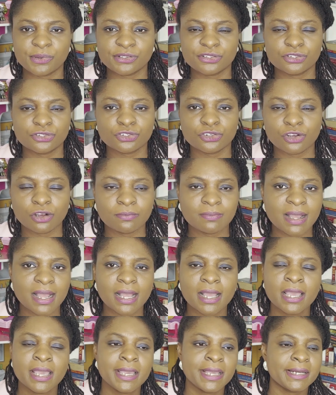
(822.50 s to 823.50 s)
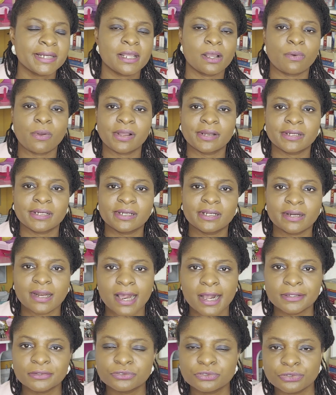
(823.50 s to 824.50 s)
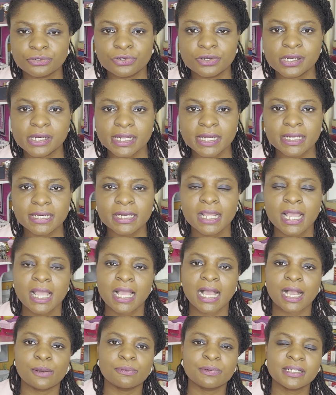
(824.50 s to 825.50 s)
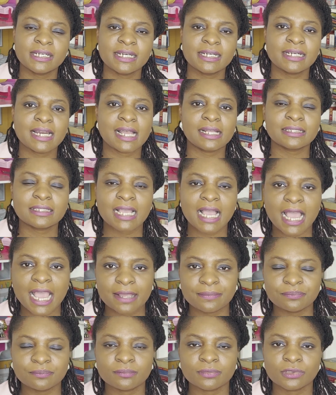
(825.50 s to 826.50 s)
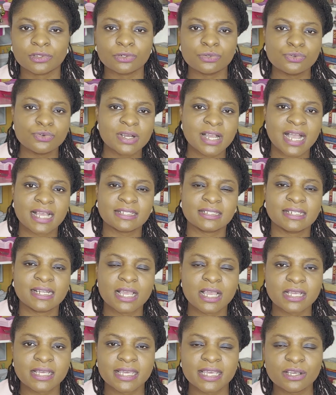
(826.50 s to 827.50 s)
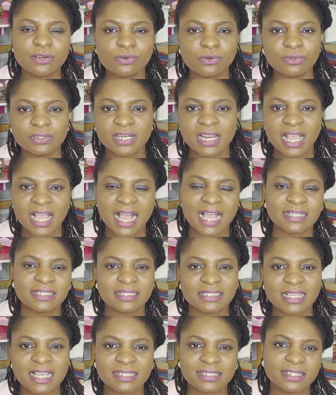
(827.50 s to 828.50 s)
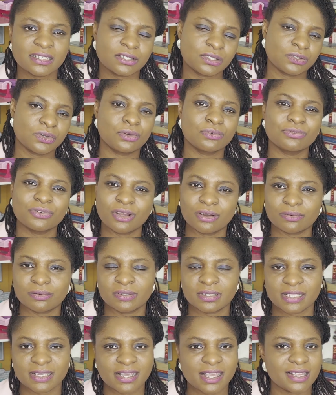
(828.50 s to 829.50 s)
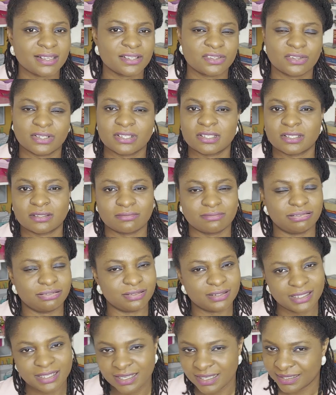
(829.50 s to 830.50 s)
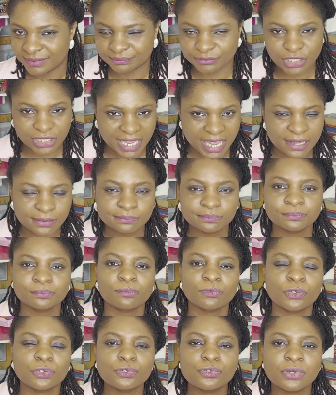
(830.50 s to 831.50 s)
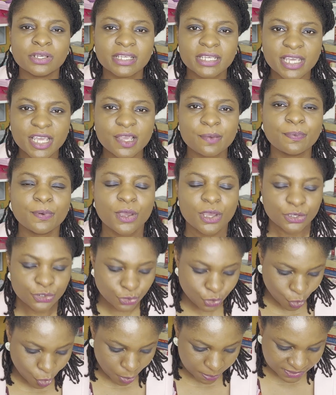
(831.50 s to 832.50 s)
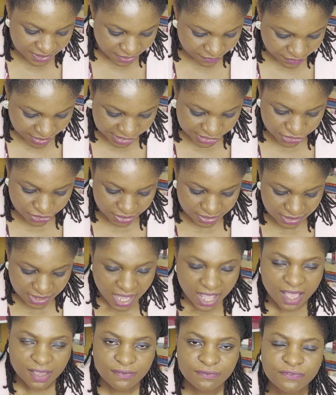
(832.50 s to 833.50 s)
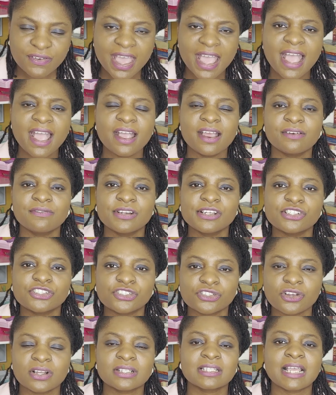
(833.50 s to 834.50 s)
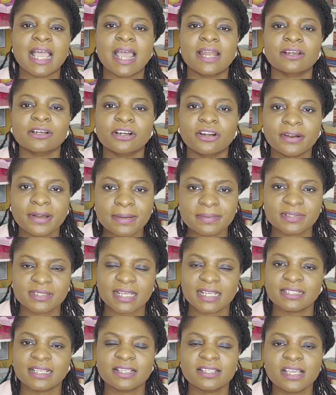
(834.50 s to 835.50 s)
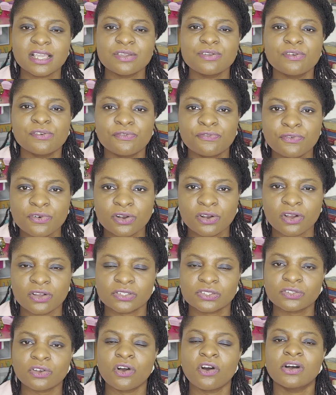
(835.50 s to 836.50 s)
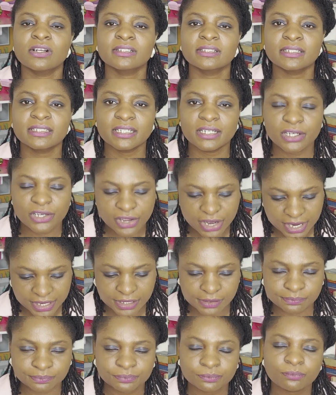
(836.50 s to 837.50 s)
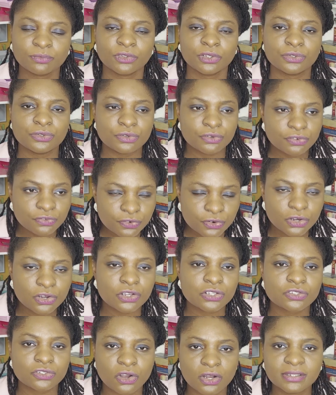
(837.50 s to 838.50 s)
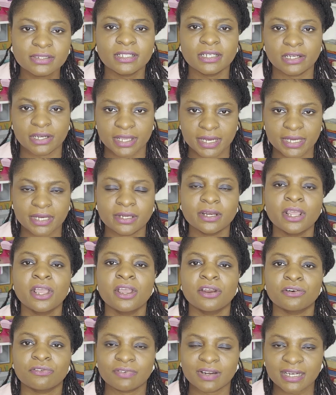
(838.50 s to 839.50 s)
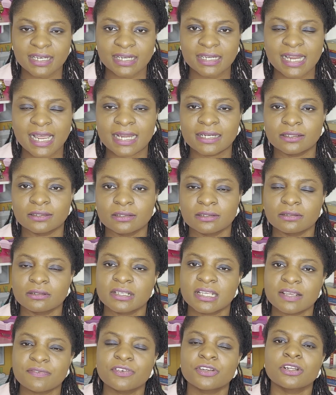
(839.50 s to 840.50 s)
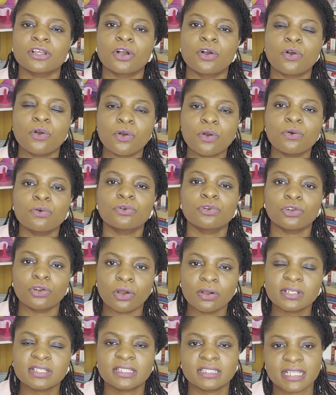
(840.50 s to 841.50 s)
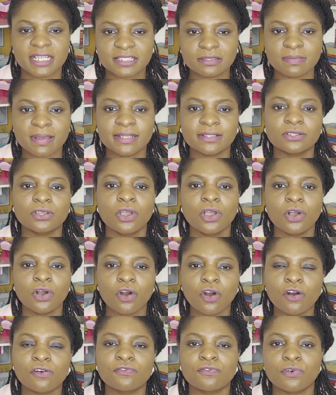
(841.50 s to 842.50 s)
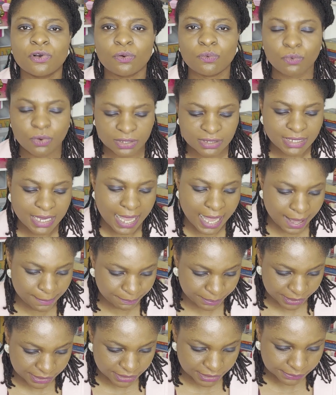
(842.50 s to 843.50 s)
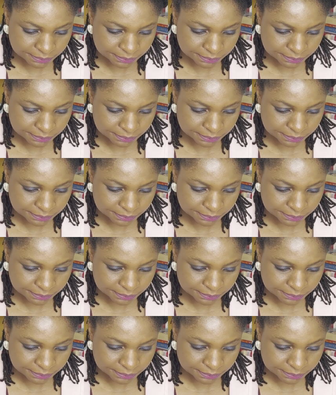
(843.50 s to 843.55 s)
Chioma. They were on the ground rolling, and within that time, Lucas then giggled and said this. Oh no, it's just, okay? You keep your observations very short and crisp. As I say, you focus on the learning. You focus on the learning rather than giving a whole long statement of what happened.